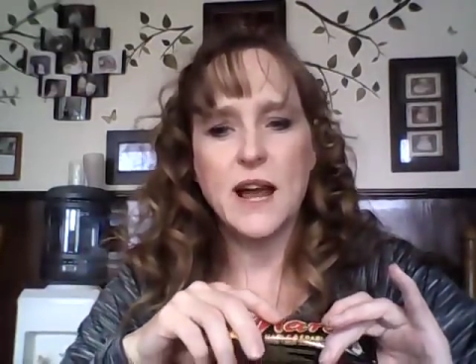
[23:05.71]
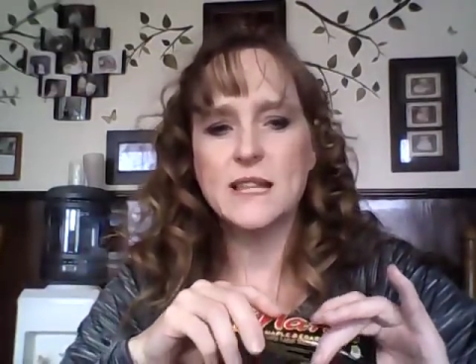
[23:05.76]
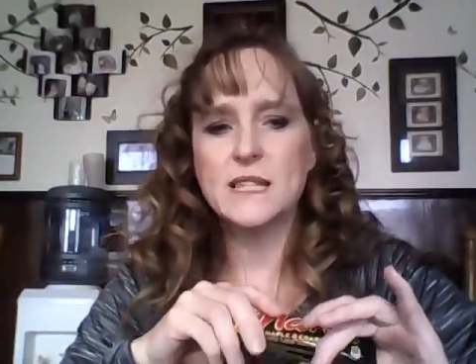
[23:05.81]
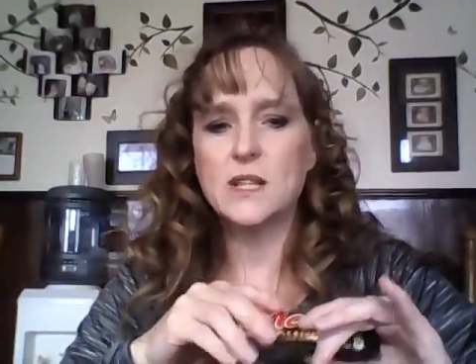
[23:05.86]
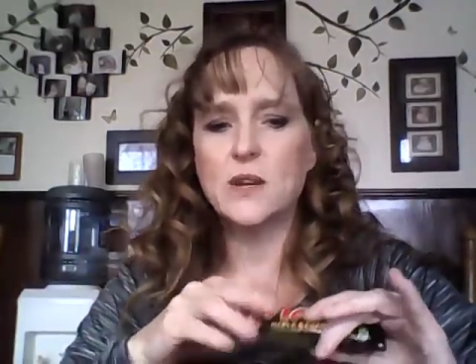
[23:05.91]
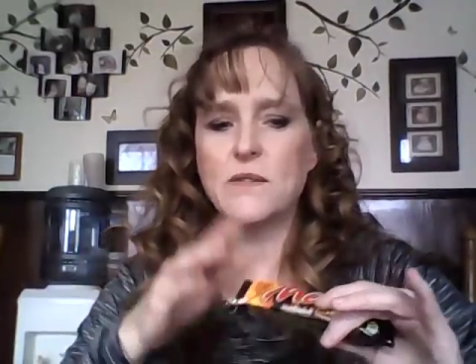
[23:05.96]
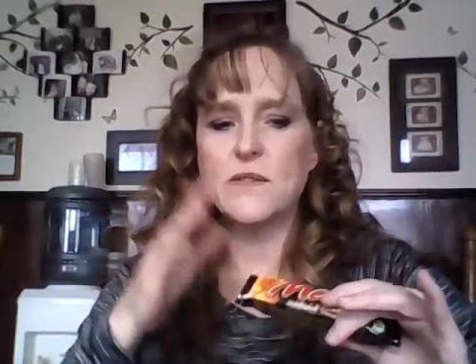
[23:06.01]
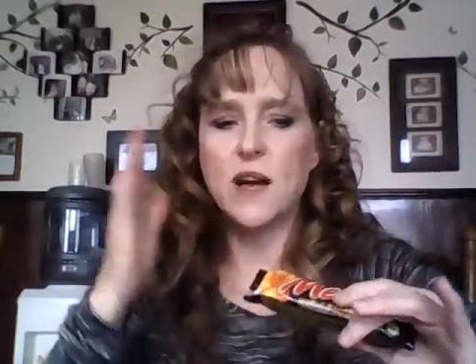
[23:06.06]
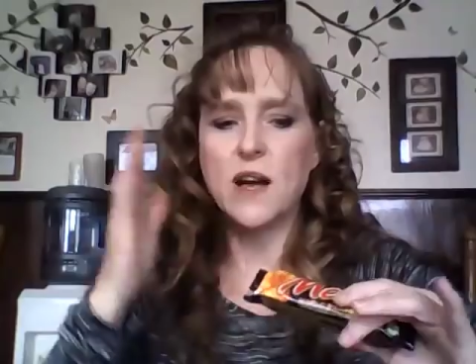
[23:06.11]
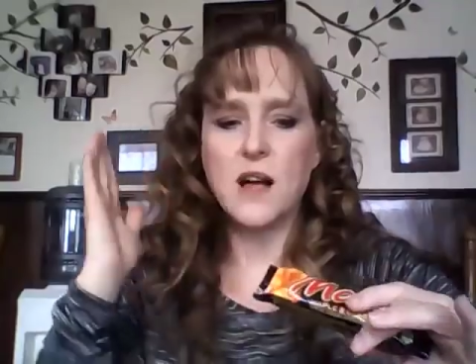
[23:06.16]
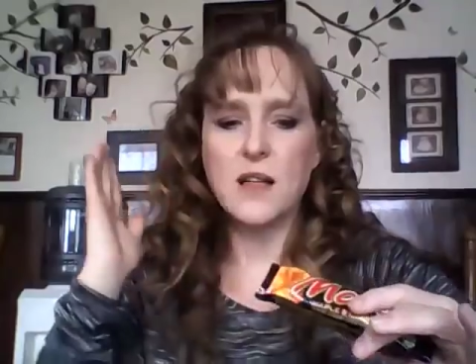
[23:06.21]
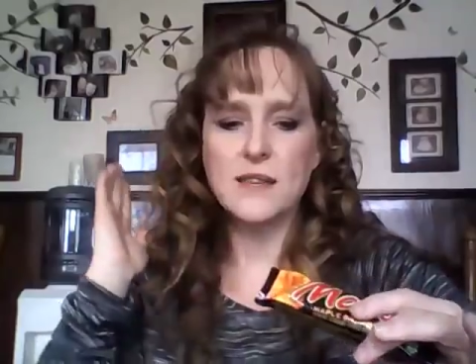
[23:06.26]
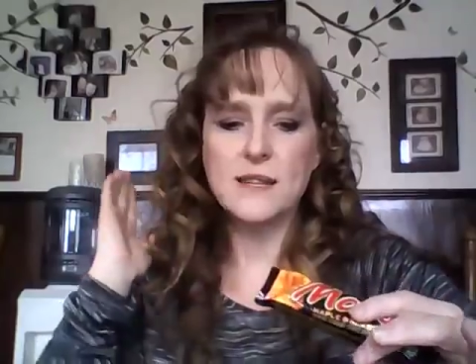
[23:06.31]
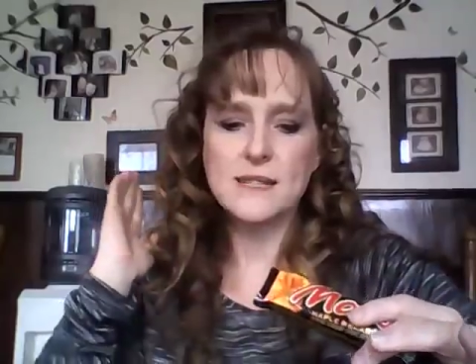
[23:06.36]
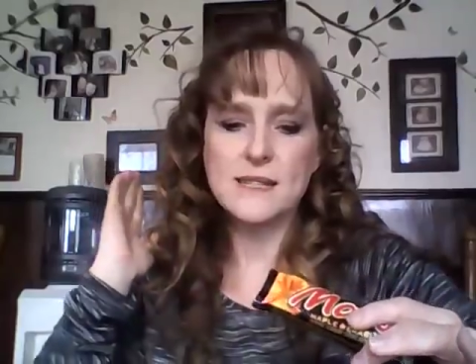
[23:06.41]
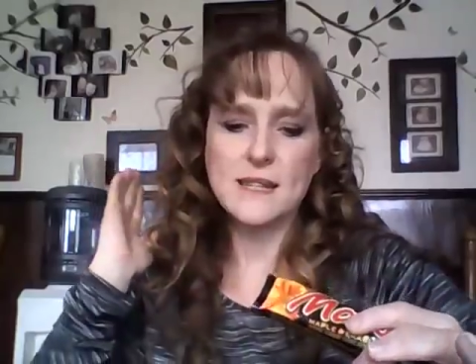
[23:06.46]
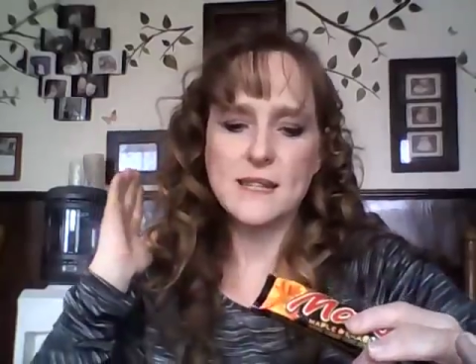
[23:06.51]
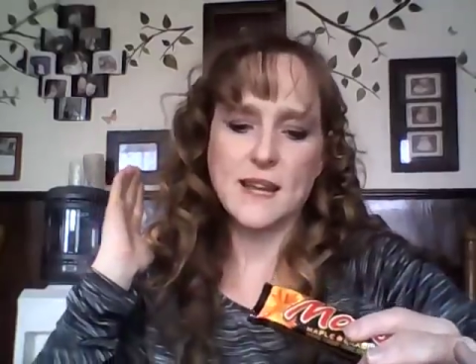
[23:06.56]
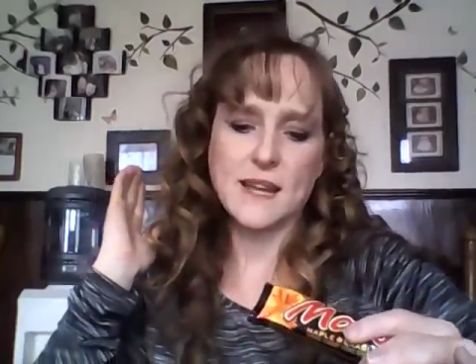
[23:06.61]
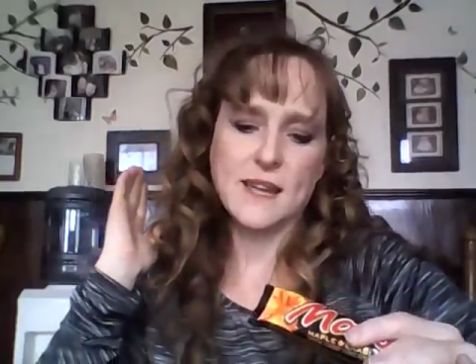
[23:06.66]
And so I've got all
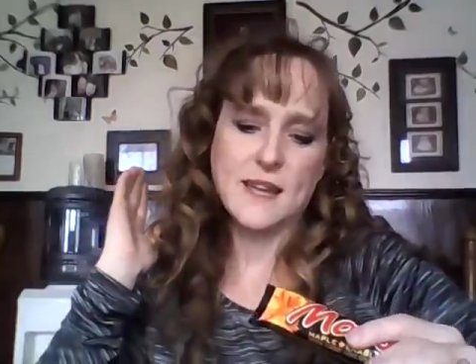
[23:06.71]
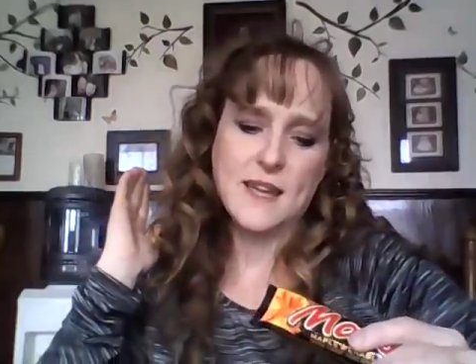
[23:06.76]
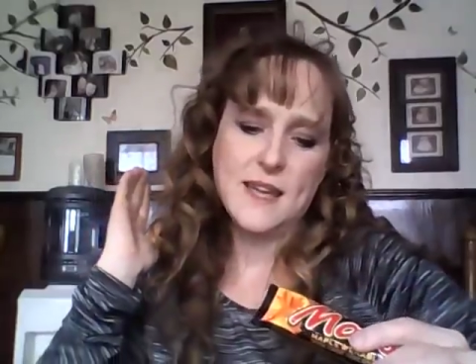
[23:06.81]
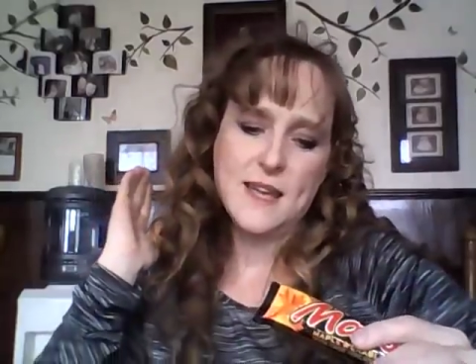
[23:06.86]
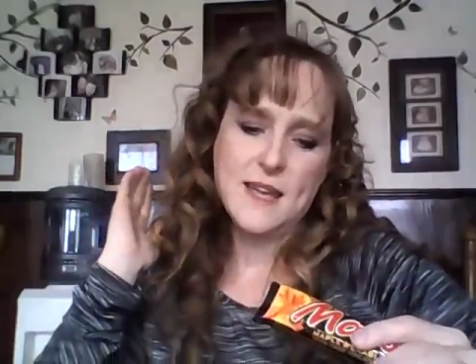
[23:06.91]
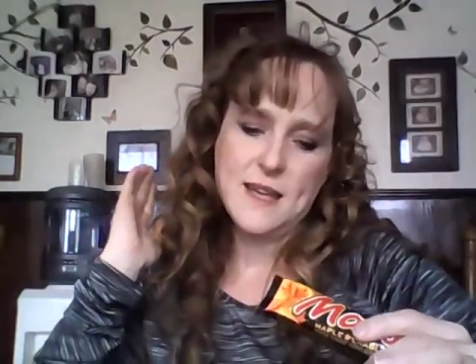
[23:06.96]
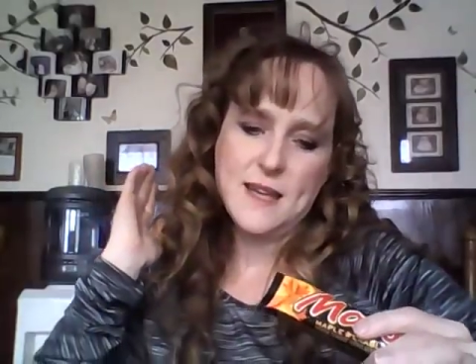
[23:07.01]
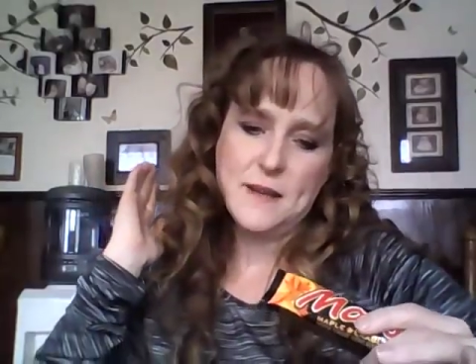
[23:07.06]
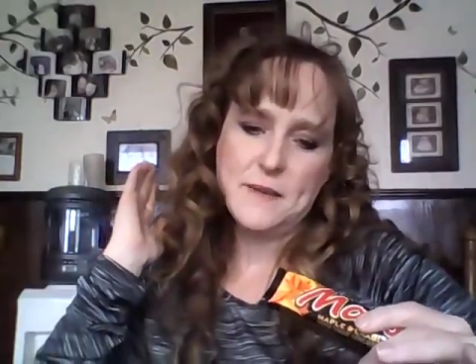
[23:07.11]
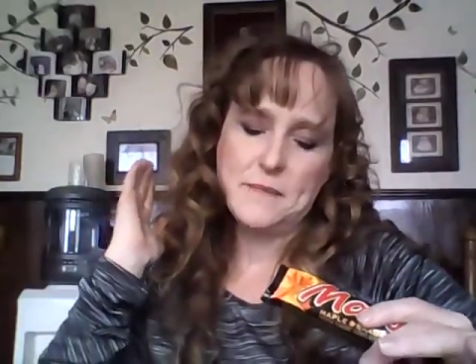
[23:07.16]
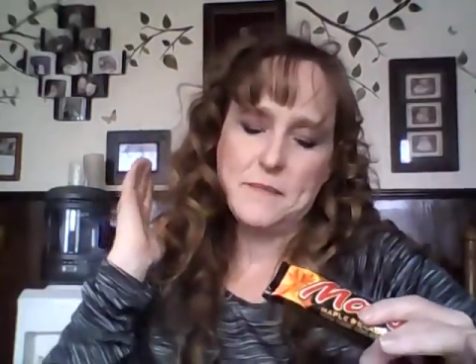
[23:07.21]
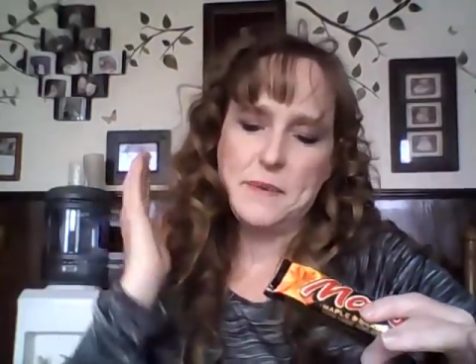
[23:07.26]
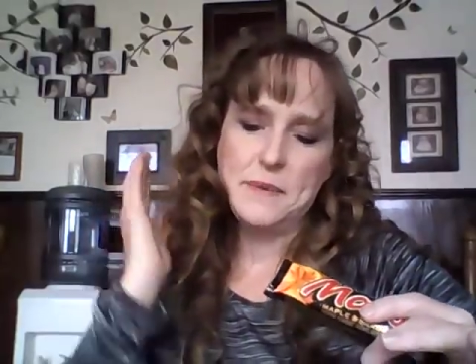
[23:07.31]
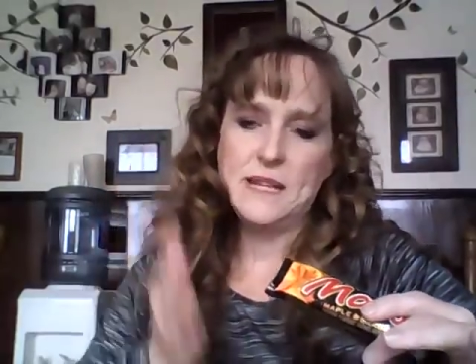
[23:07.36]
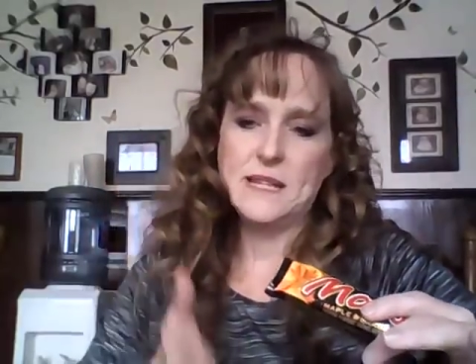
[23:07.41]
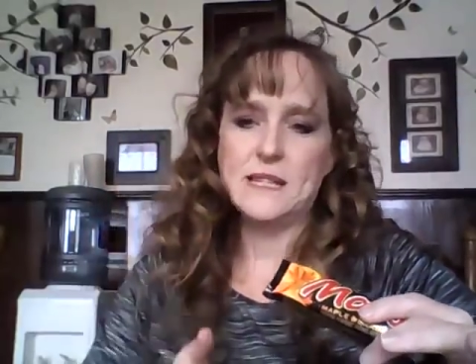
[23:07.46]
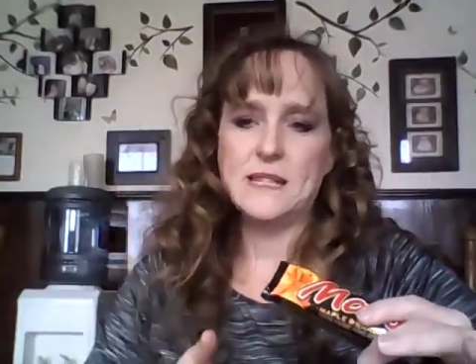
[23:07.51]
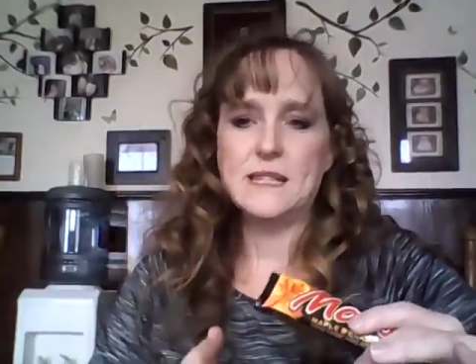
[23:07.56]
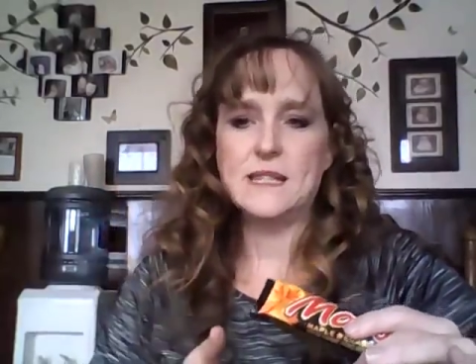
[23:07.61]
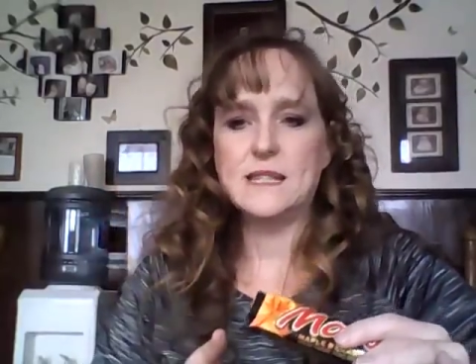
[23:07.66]
these like
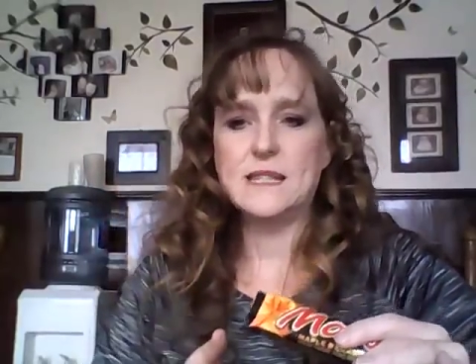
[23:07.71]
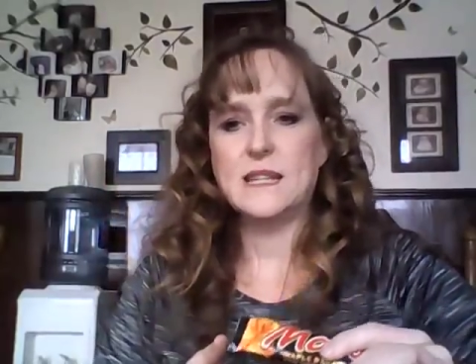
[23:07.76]
pieces